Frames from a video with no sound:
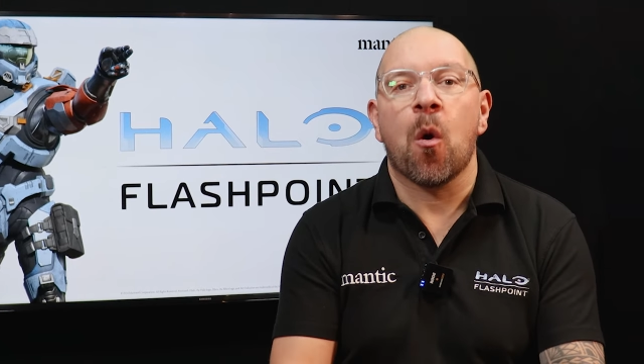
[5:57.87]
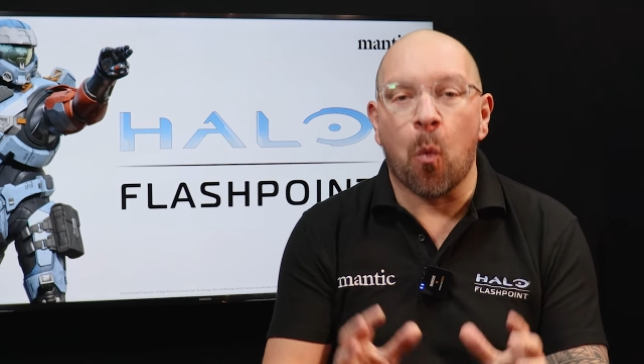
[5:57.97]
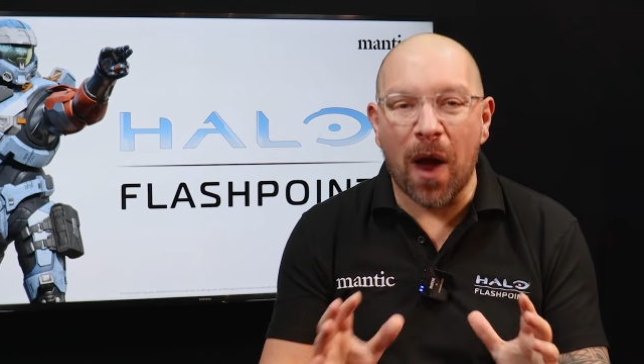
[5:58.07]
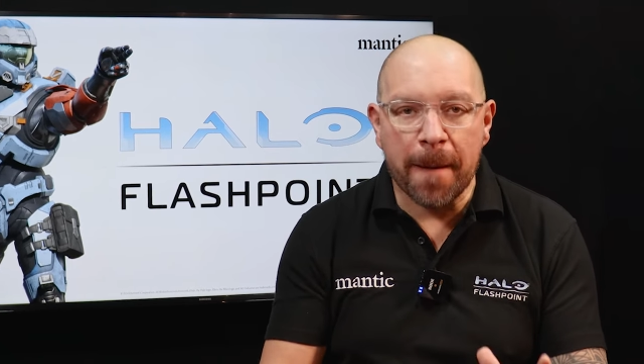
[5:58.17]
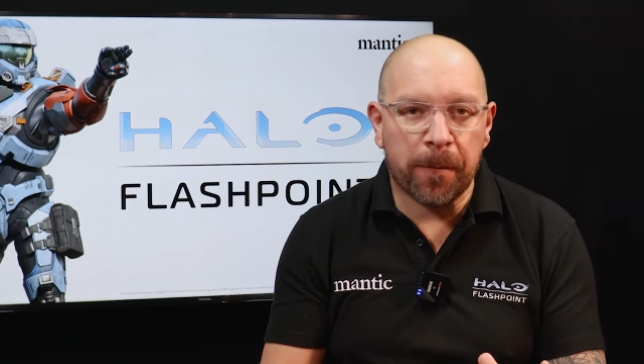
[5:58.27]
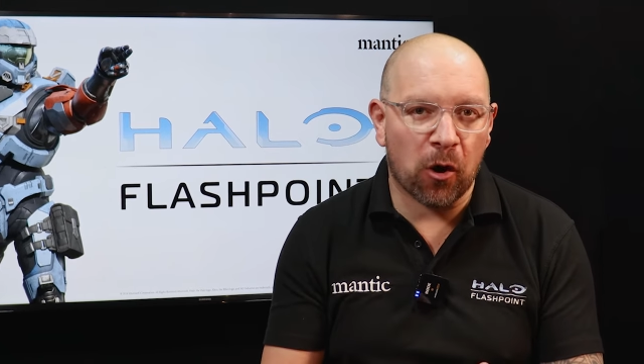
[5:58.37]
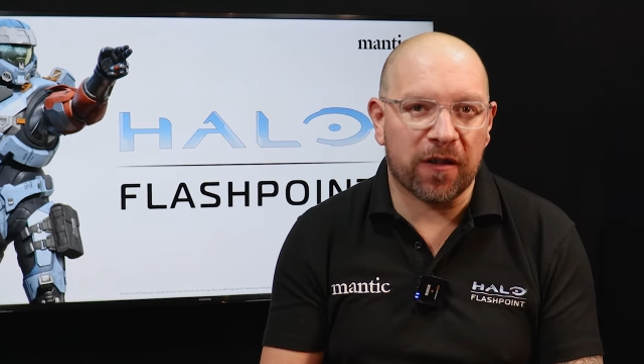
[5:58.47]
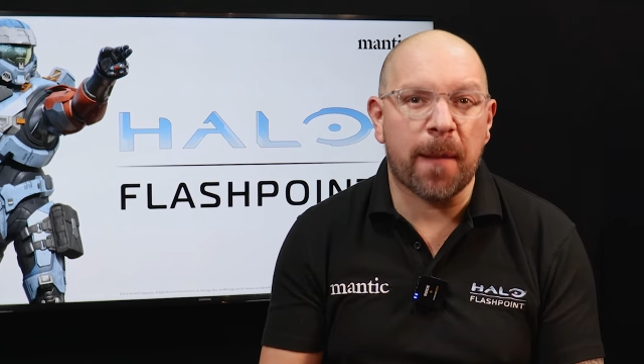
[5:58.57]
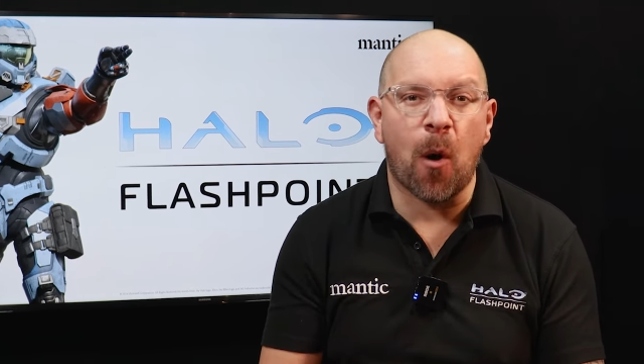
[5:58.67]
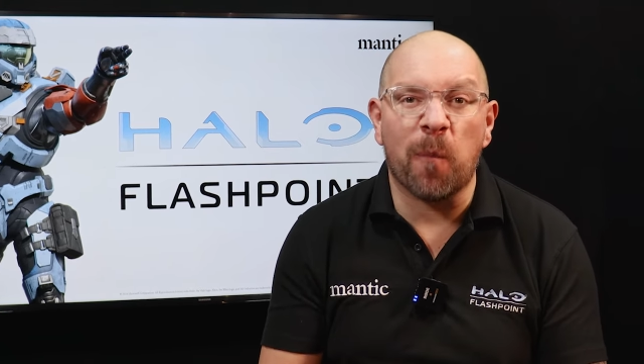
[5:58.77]
we're
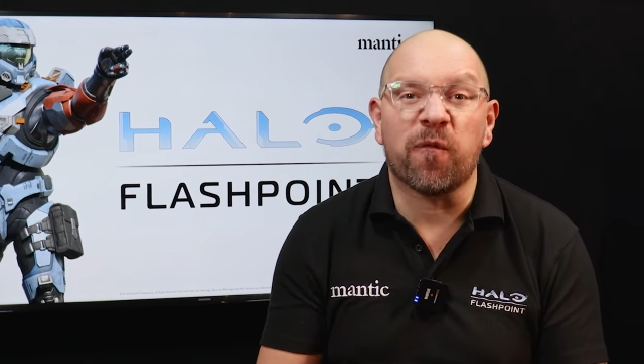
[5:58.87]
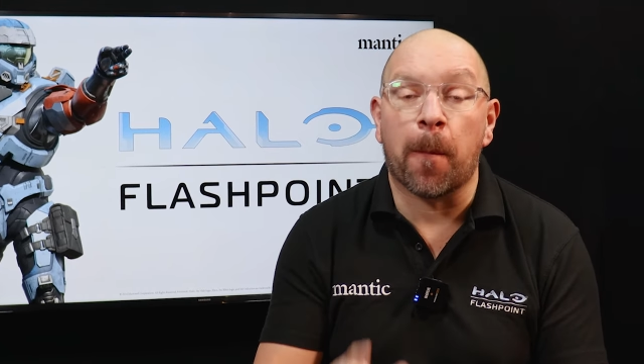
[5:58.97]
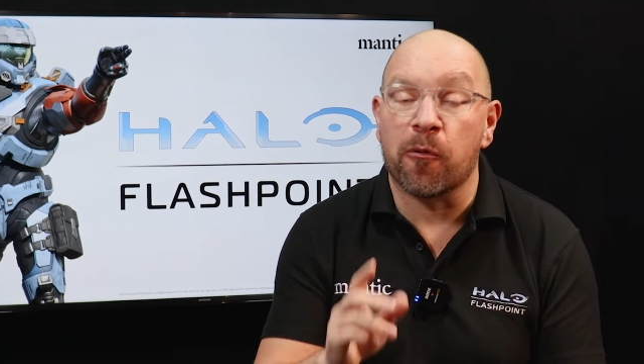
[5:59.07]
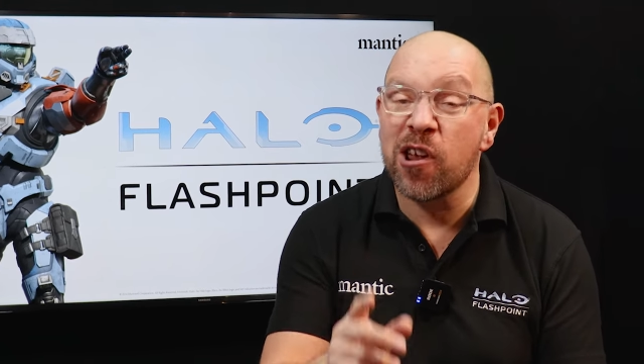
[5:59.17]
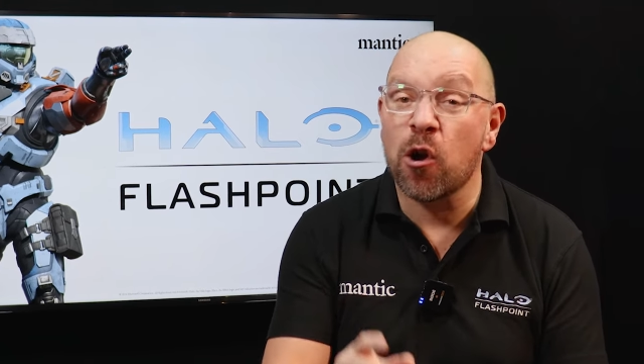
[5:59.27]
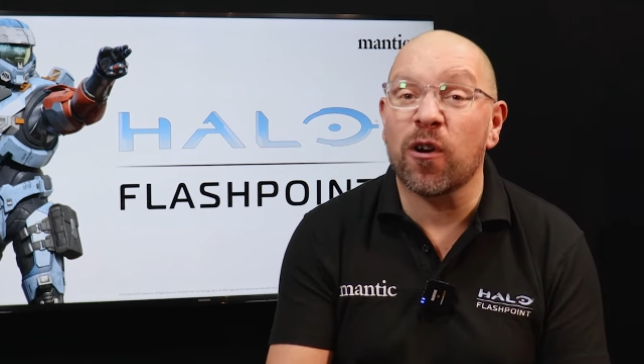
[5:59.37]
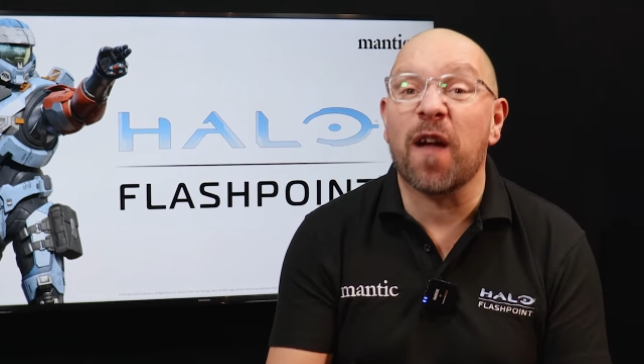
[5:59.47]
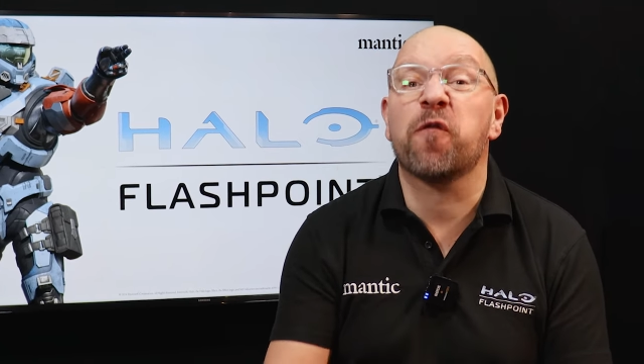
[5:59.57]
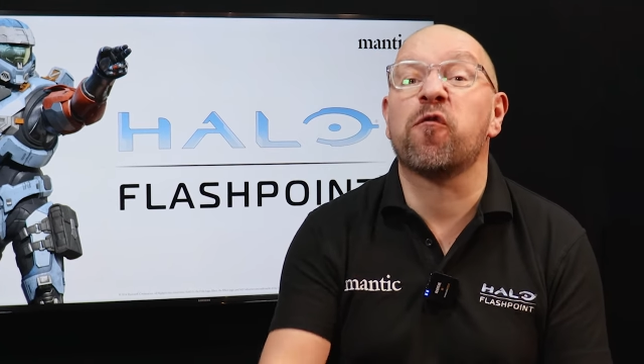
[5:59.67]
putting them up for pre-order